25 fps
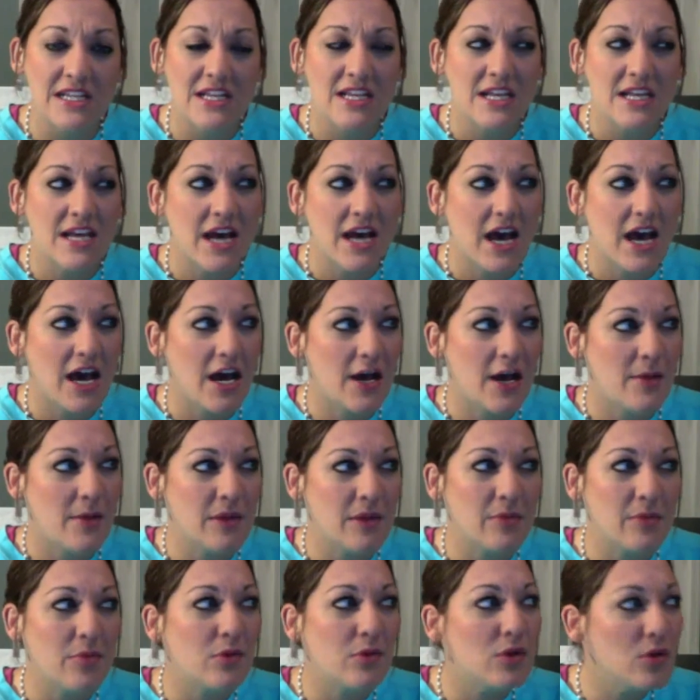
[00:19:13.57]

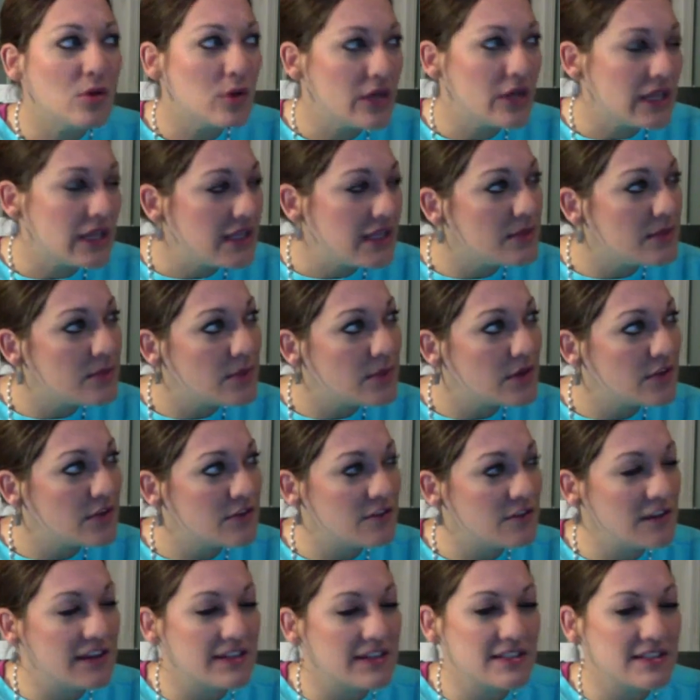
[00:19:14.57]
employee,
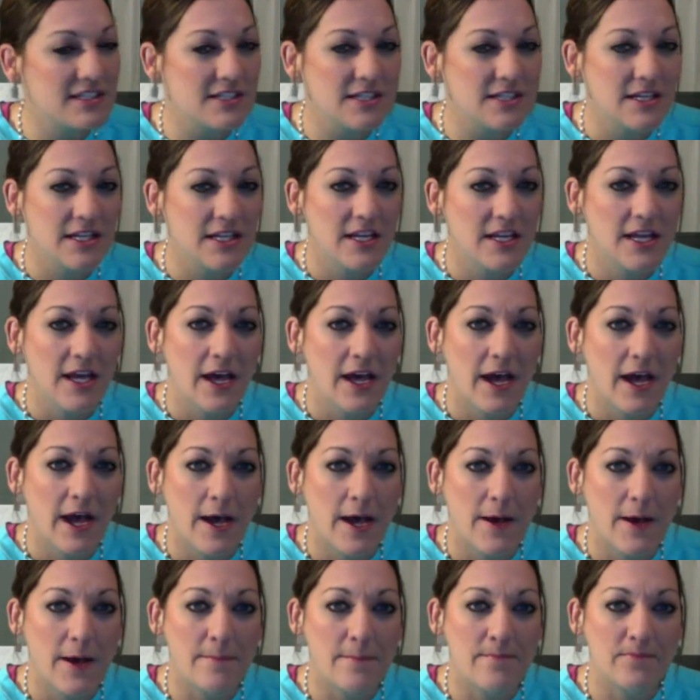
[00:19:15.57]
perfect.
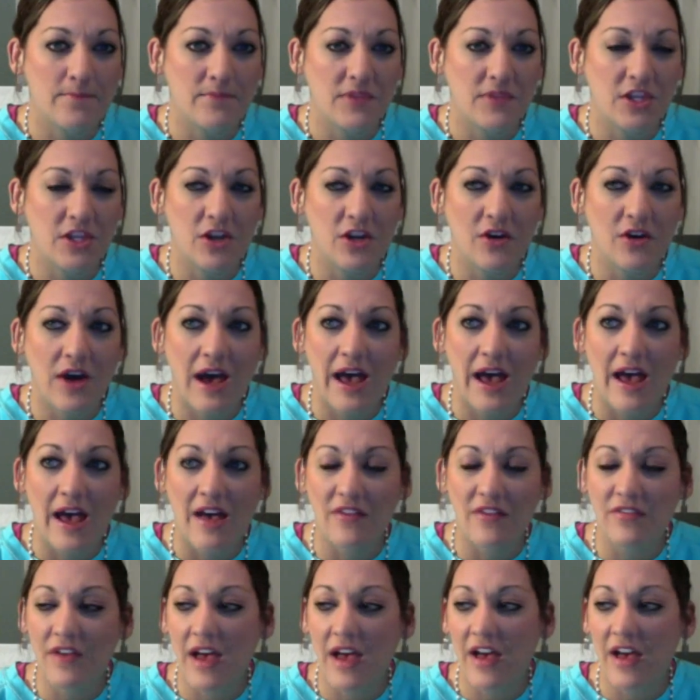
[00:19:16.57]

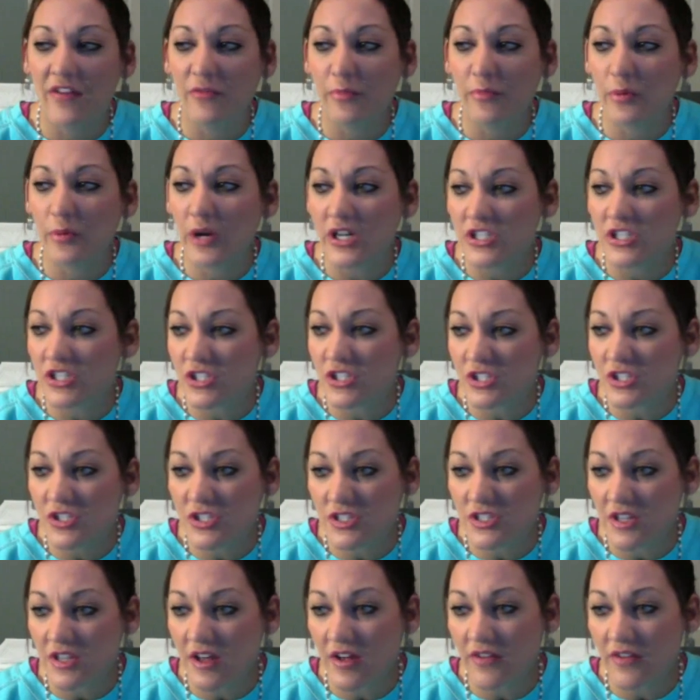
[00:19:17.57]
I have pressures
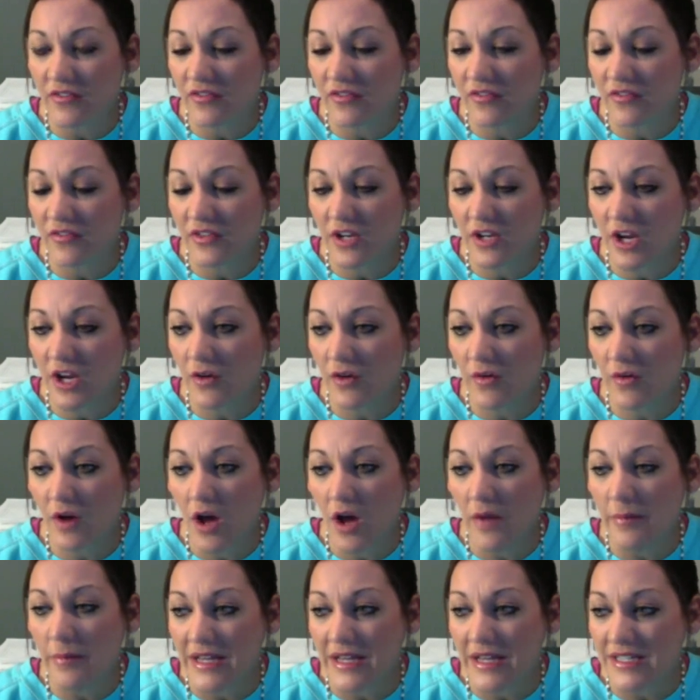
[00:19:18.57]
of,
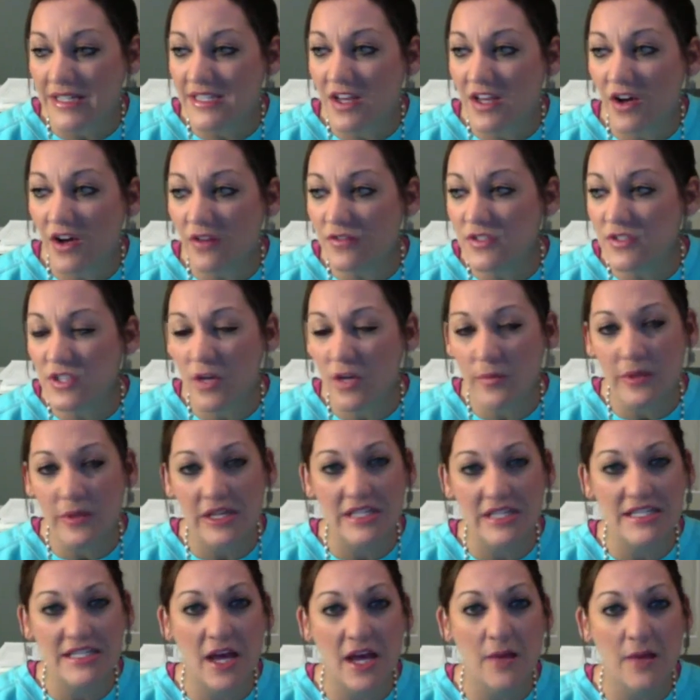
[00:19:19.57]
on myself so many
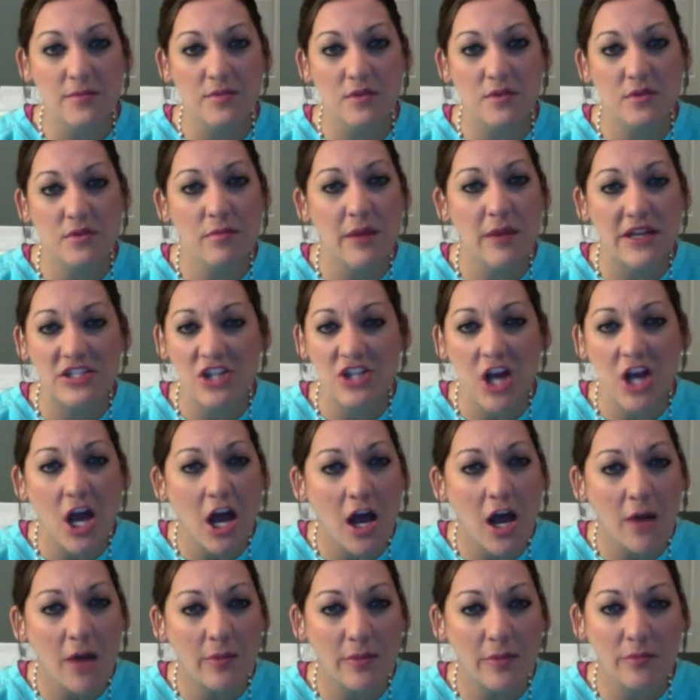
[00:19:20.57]
times with my
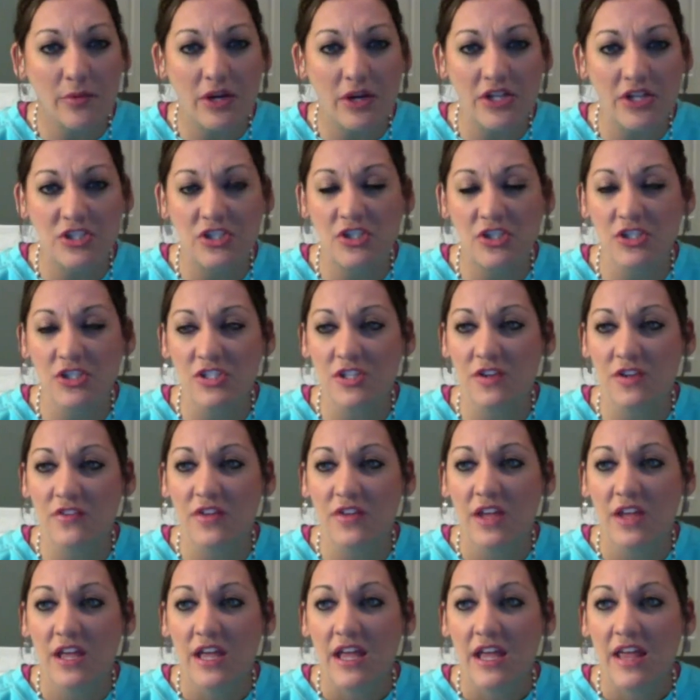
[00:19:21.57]
job, and pressures that
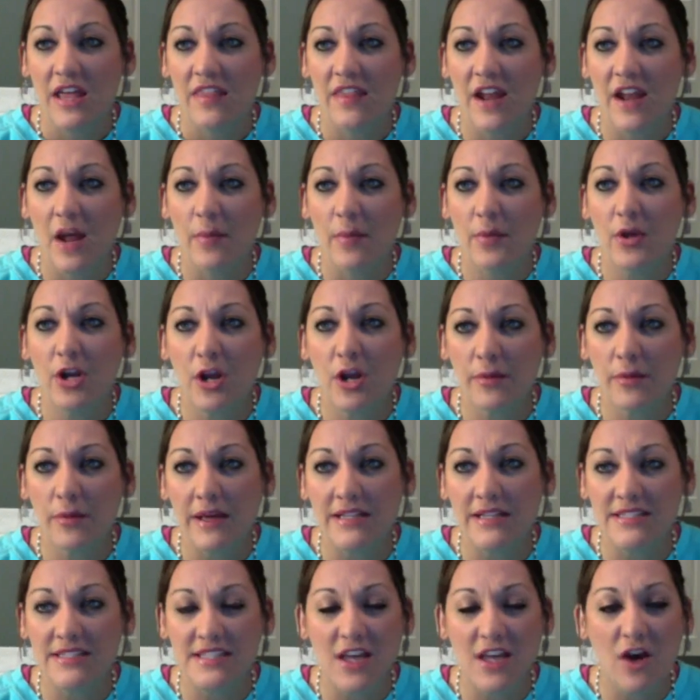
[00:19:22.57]
I put on
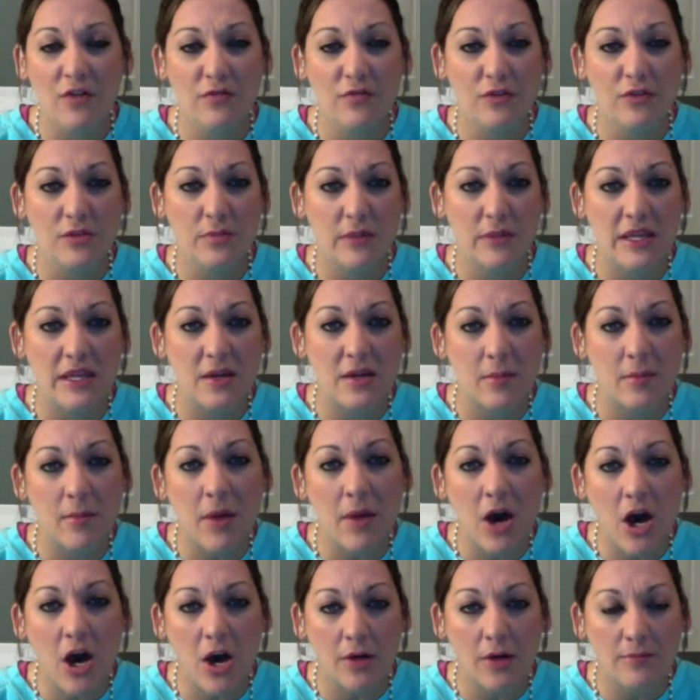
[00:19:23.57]
myself with being a
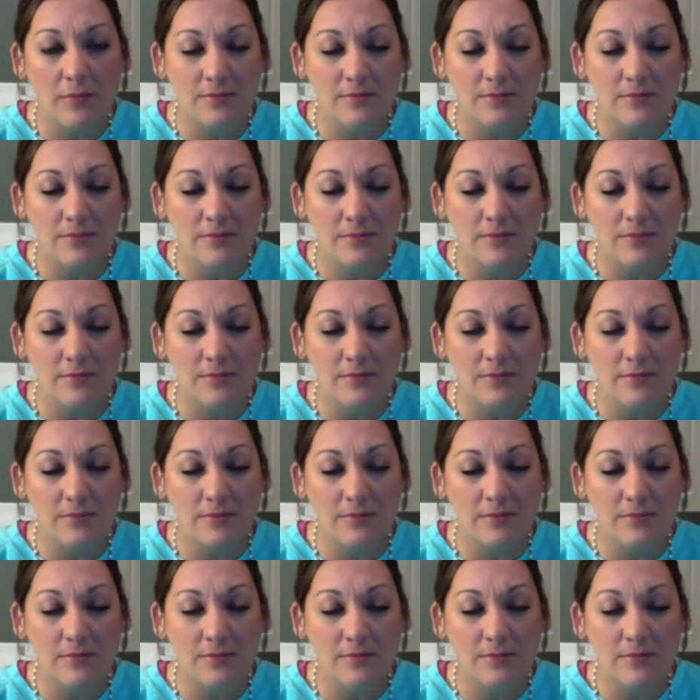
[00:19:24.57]
mom.